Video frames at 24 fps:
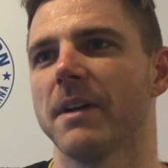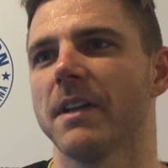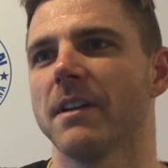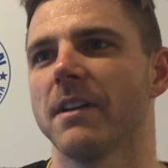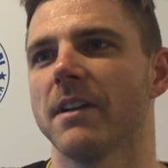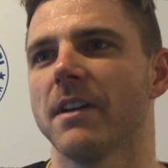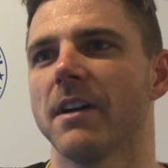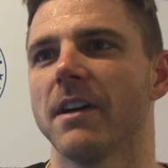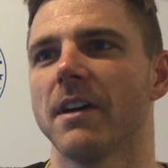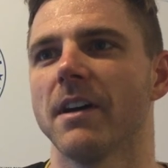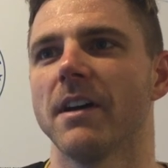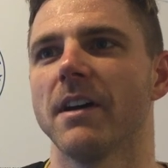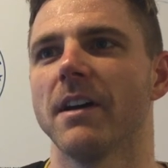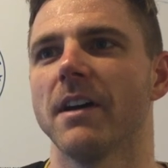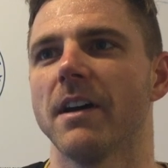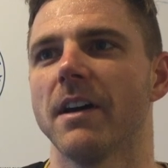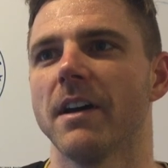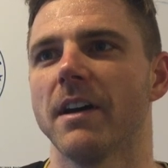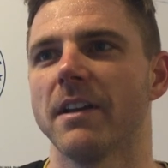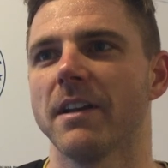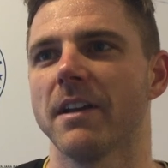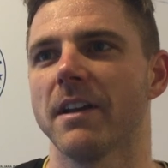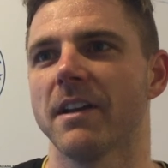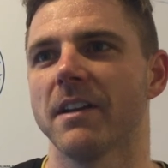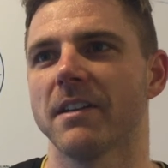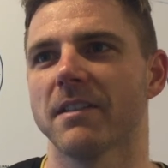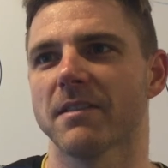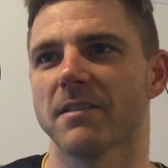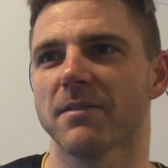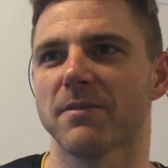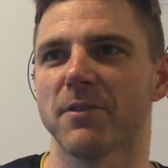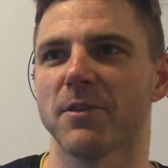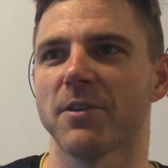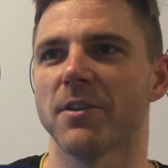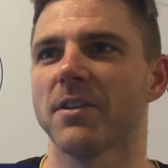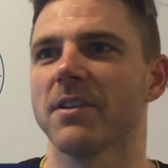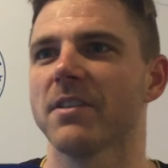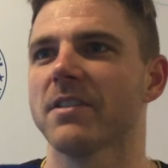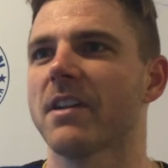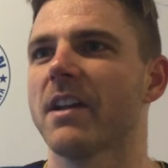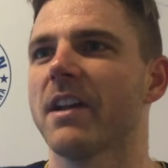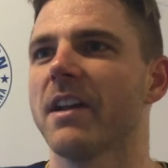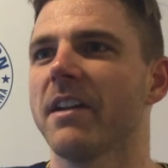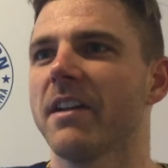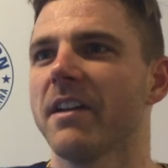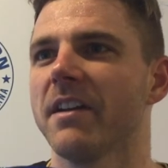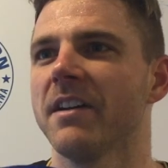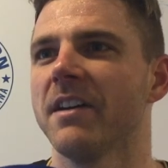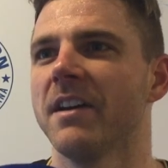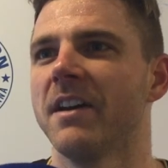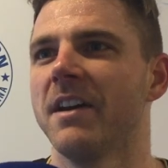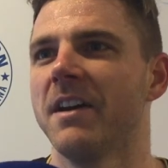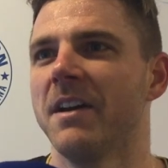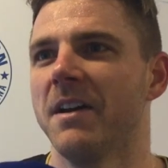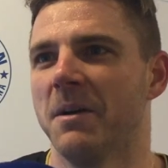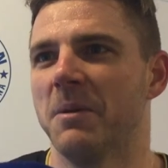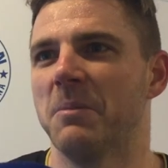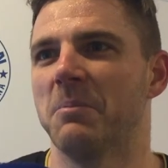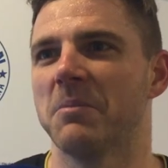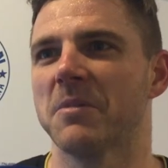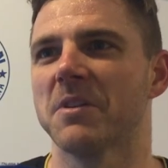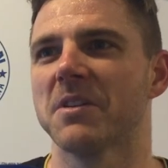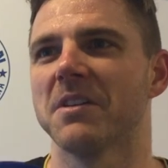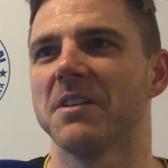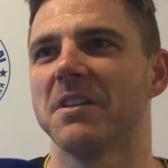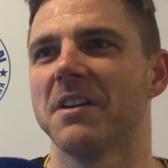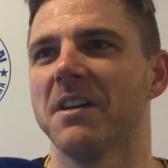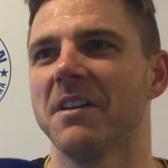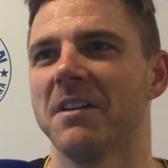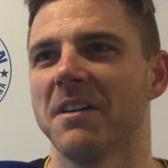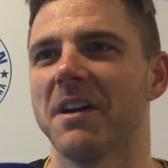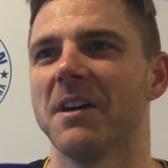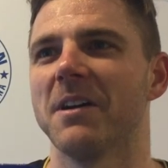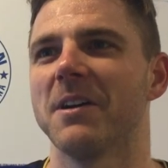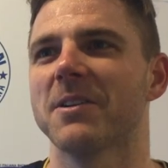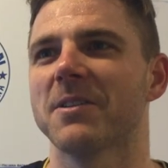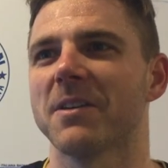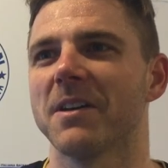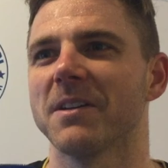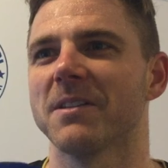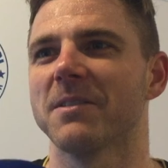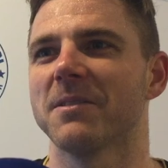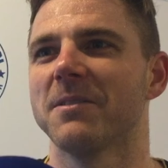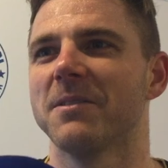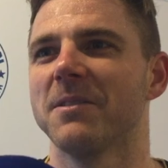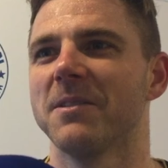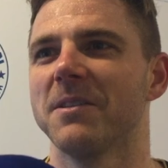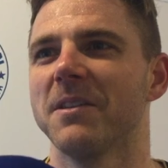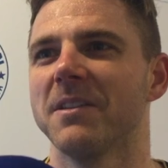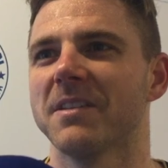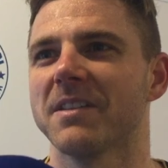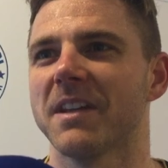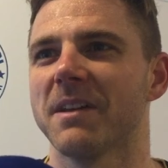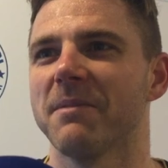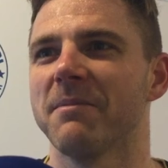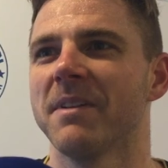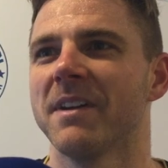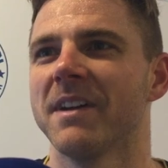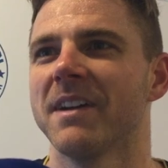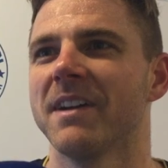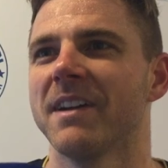And it's 4 years later, so I'll try to do the same.